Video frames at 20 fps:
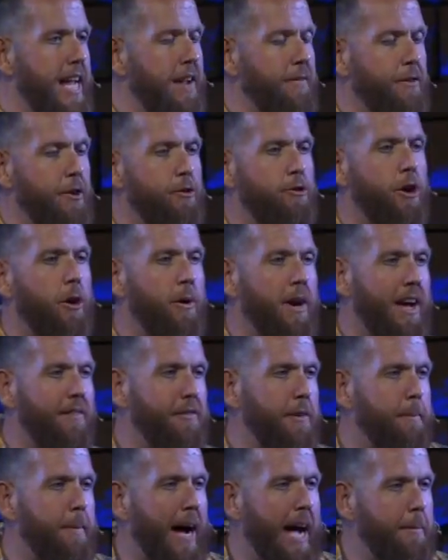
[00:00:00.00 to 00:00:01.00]
if you don't
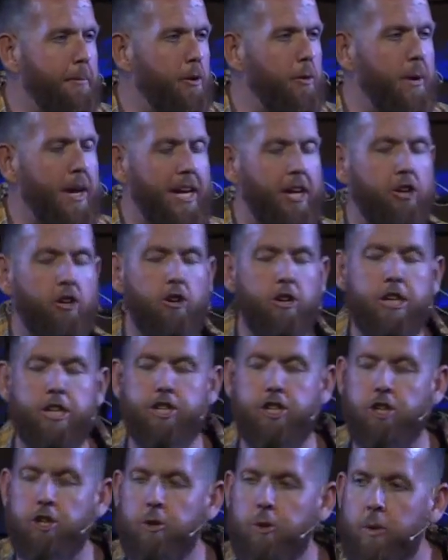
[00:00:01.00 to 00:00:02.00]
have a Bible, we
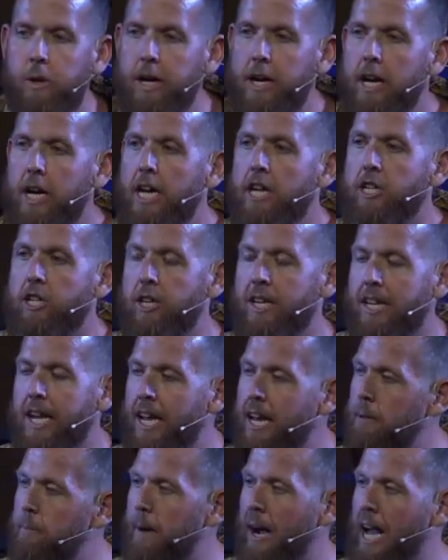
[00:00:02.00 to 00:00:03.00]
encourage you to
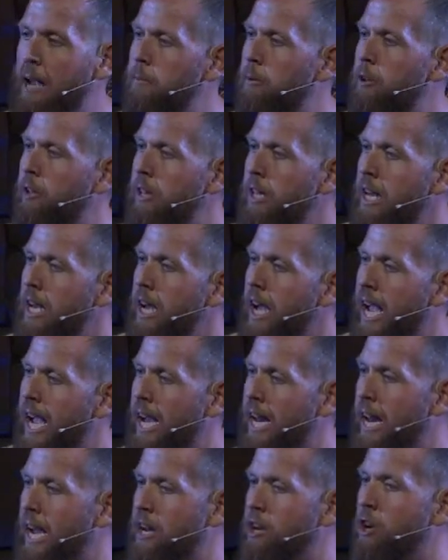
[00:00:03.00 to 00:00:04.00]
get a Bible.
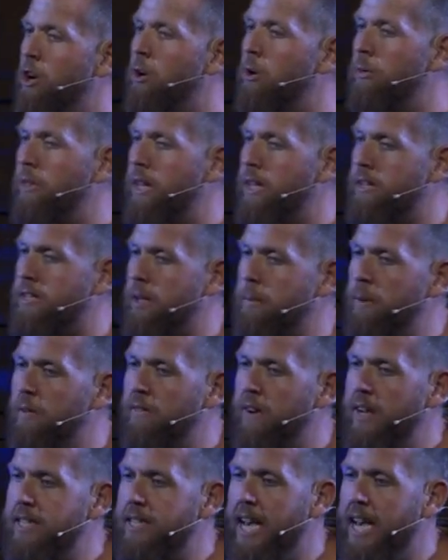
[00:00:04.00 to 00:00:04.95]
And I know that some of us